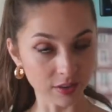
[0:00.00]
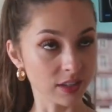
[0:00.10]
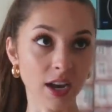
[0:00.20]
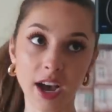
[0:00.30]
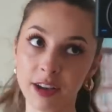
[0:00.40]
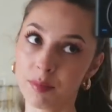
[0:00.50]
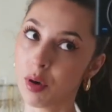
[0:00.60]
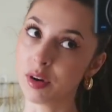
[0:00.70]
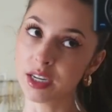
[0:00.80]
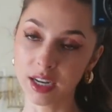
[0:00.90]
in this high
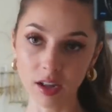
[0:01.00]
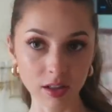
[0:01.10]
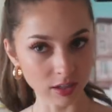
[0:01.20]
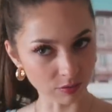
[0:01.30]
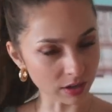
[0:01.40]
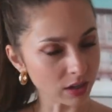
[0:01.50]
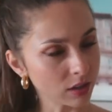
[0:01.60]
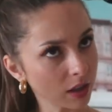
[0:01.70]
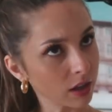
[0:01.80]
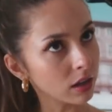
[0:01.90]
ponytail and braided
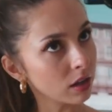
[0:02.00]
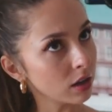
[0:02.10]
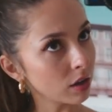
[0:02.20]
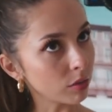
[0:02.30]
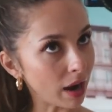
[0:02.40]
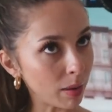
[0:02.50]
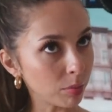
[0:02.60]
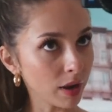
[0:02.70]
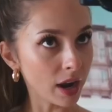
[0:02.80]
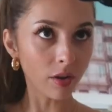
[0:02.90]
the
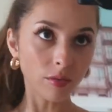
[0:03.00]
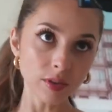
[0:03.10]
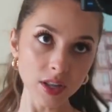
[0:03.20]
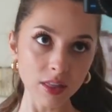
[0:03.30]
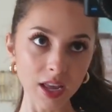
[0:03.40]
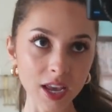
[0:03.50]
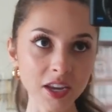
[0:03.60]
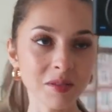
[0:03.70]
wraparound thing